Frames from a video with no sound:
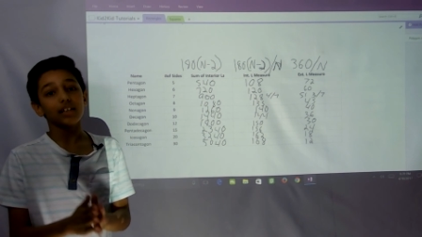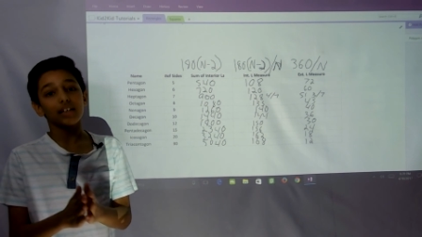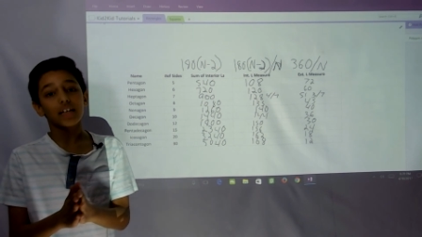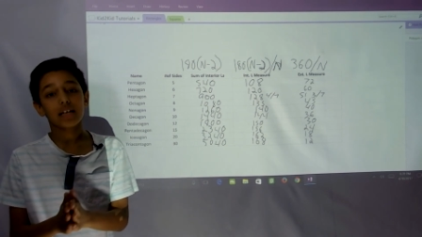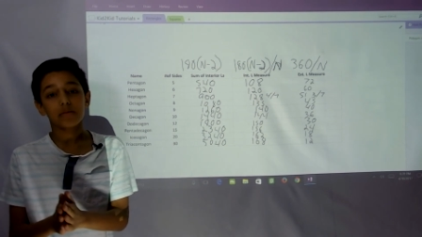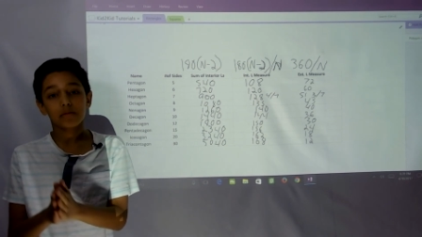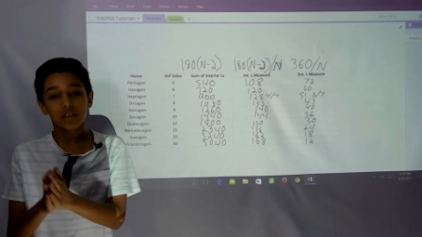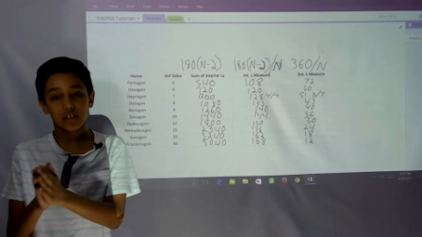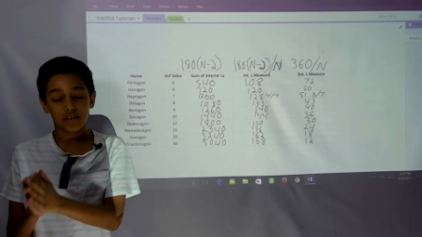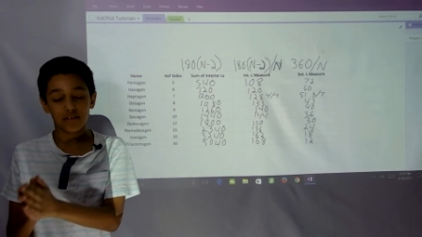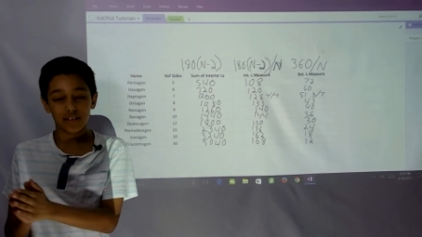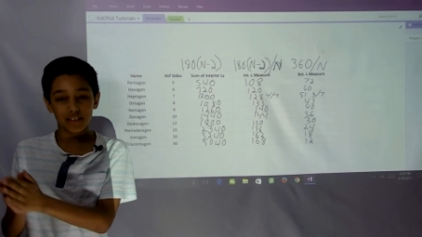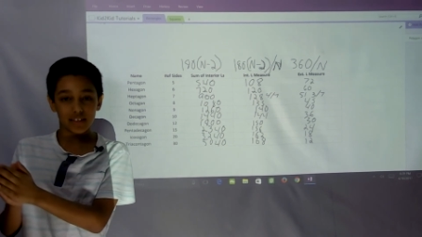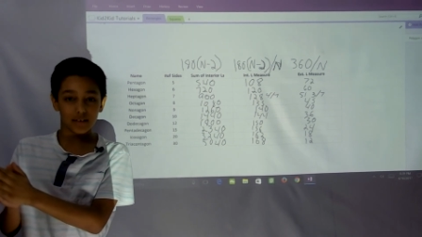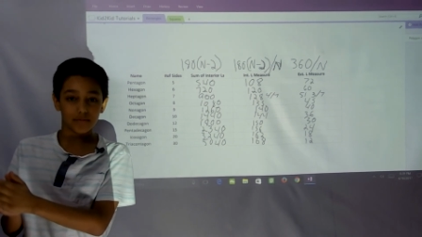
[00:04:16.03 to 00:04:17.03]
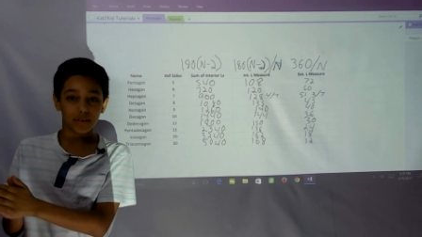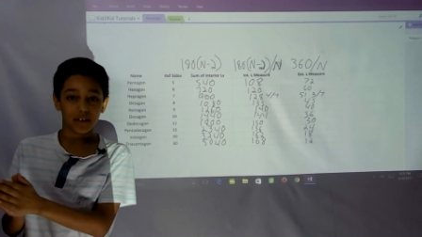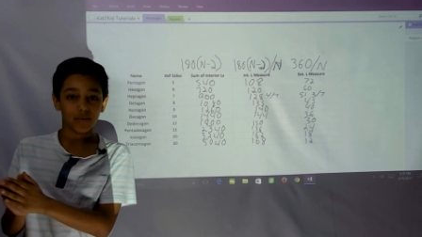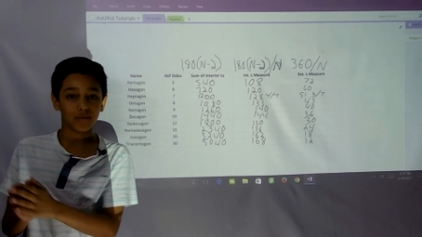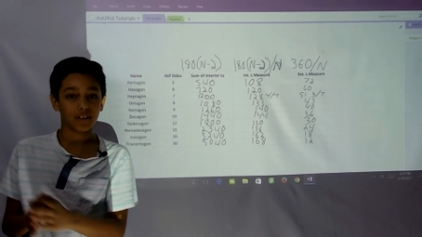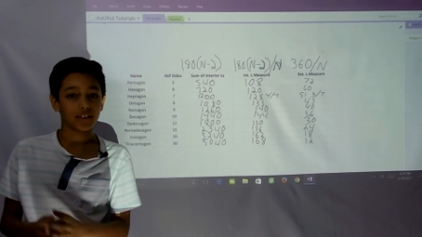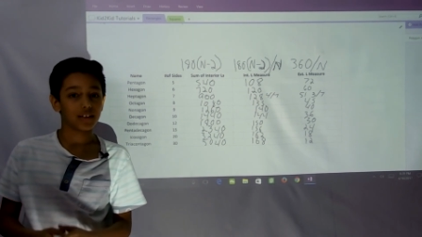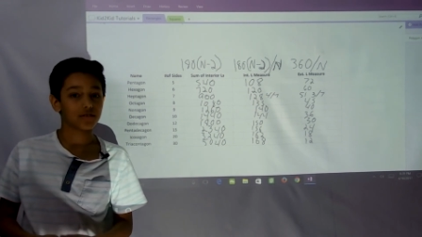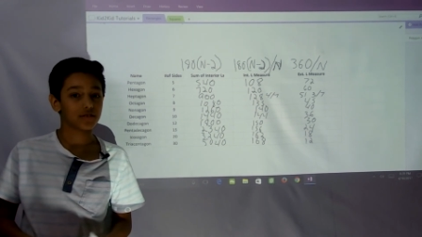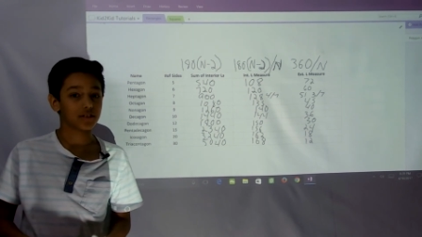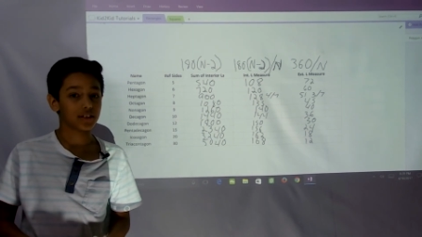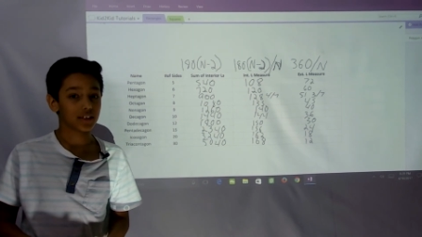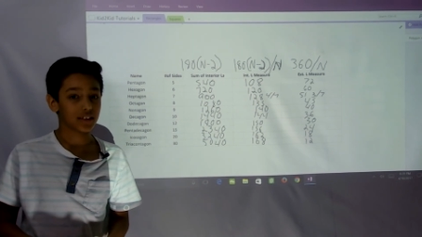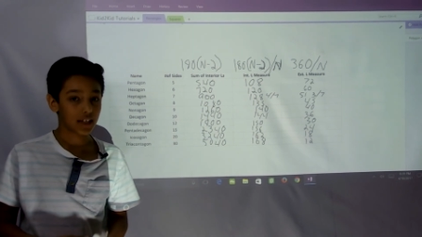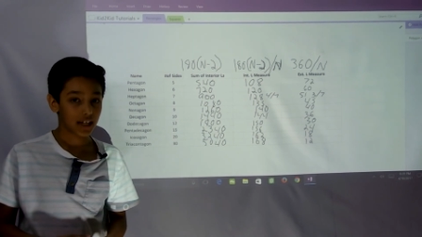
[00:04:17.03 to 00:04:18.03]
keeps increasing by
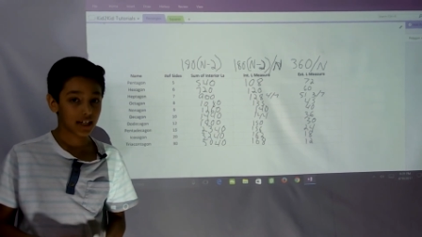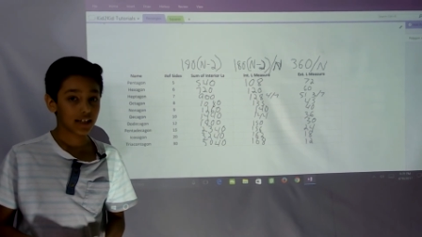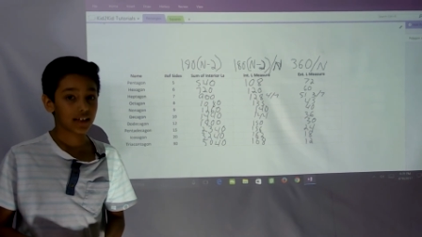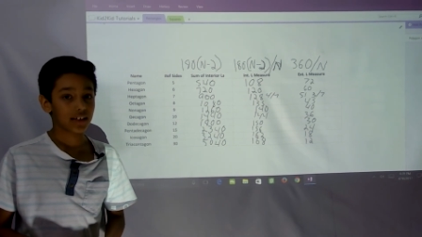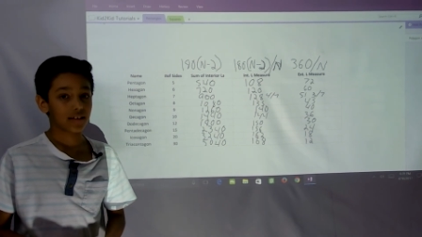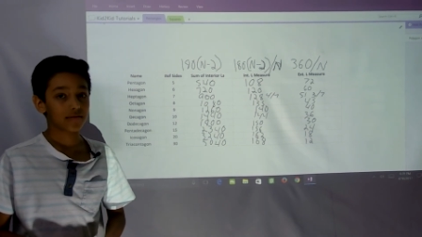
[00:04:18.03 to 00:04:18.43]
180.